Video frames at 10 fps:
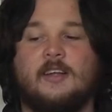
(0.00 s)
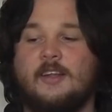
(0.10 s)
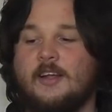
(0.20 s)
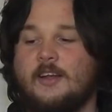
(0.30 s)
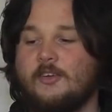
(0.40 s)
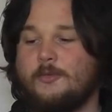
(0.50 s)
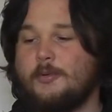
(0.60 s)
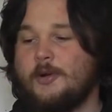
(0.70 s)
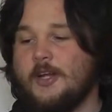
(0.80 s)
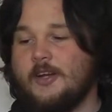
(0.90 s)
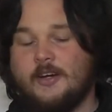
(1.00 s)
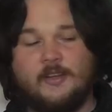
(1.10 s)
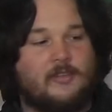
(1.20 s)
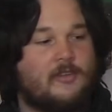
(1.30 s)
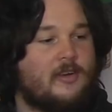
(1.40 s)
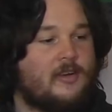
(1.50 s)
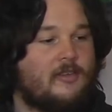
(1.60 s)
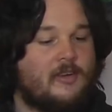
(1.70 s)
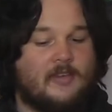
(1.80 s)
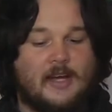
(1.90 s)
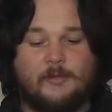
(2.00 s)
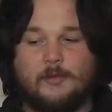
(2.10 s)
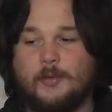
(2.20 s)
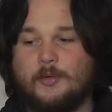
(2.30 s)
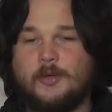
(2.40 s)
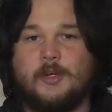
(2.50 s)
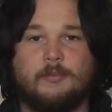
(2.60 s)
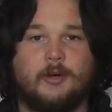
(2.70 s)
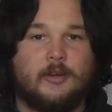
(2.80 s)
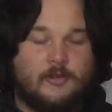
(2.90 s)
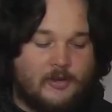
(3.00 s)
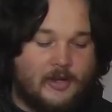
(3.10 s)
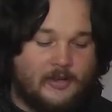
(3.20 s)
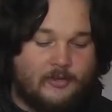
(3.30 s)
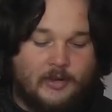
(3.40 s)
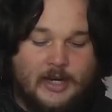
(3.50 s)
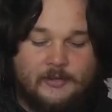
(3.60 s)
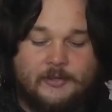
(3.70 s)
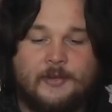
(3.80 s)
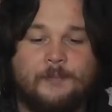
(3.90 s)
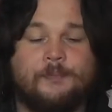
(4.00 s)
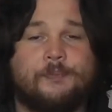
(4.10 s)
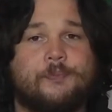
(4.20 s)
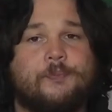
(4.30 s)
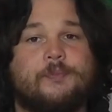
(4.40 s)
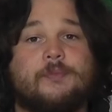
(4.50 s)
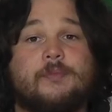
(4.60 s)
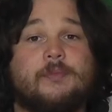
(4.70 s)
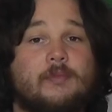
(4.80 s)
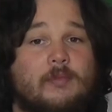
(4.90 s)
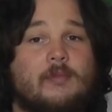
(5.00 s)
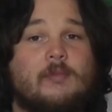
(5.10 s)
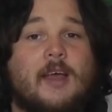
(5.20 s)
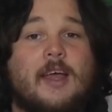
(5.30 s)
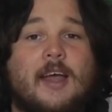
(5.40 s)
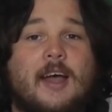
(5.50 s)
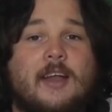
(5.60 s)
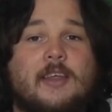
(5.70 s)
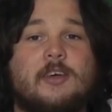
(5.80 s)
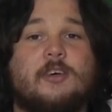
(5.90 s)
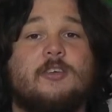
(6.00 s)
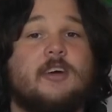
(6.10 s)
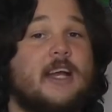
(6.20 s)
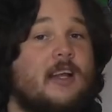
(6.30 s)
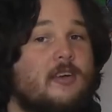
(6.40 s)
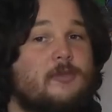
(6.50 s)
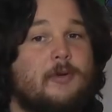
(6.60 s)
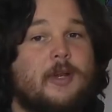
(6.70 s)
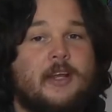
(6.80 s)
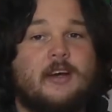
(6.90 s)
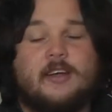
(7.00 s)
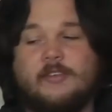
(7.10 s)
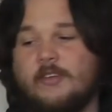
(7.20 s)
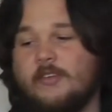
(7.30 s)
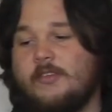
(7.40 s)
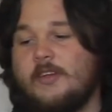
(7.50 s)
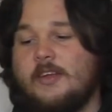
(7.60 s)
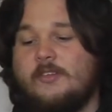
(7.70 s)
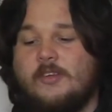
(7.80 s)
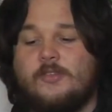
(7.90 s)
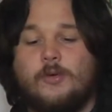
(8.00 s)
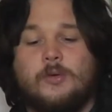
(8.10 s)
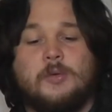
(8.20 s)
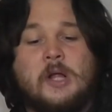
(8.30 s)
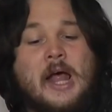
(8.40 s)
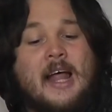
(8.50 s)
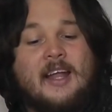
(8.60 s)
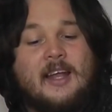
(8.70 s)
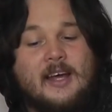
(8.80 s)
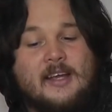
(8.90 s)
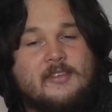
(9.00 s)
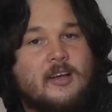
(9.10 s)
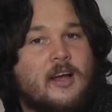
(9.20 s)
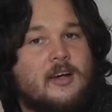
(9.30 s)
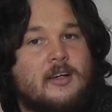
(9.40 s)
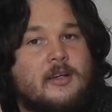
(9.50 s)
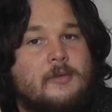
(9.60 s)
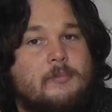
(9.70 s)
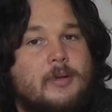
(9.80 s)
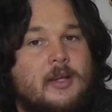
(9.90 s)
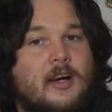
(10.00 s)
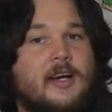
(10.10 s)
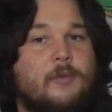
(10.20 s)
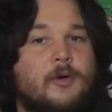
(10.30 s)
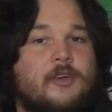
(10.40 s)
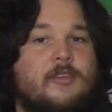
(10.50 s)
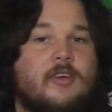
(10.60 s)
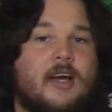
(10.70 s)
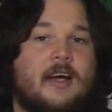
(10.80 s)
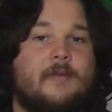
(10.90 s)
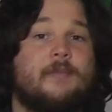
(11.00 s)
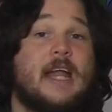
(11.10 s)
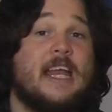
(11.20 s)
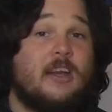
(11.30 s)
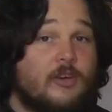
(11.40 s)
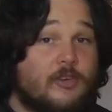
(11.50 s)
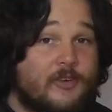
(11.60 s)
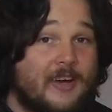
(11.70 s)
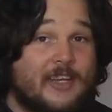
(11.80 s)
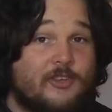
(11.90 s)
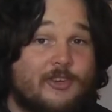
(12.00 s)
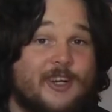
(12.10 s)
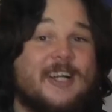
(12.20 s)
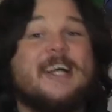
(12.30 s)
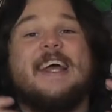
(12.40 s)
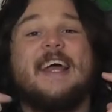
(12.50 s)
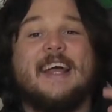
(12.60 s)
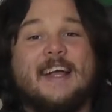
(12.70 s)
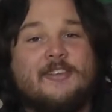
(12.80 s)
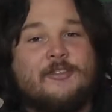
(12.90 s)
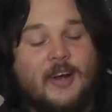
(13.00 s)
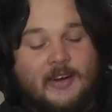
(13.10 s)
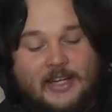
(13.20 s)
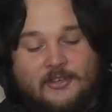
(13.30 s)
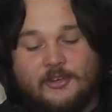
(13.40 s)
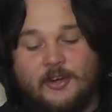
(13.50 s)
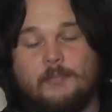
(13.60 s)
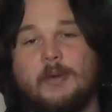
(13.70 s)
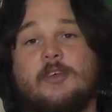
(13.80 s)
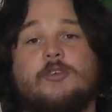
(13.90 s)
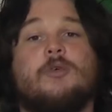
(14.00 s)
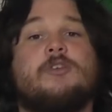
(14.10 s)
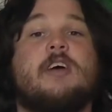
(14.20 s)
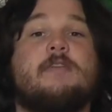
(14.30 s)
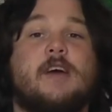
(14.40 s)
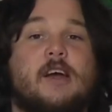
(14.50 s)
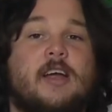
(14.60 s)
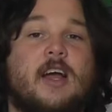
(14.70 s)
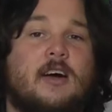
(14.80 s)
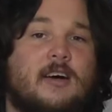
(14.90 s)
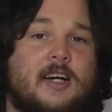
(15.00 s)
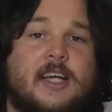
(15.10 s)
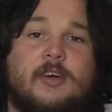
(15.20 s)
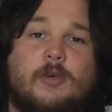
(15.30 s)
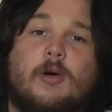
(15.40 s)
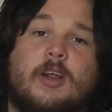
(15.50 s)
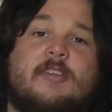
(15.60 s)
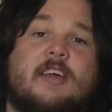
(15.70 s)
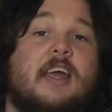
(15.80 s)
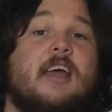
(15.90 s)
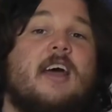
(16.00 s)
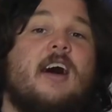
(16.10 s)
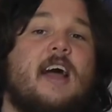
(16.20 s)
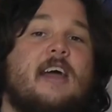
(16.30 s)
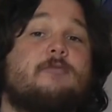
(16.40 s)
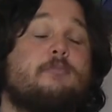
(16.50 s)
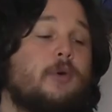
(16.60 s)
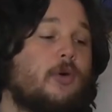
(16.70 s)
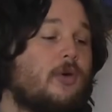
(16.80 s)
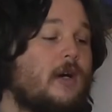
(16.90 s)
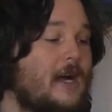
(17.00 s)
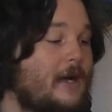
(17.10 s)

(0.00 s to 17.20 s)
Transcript: That looks pretty nice. It's nice and adaptable. You can bring the sides round. And I think you'll agree, it looks pretty nice. So this is all laser cut plywood, and it looks very intricate. It is very intricate, but it's also very high quality. I have bought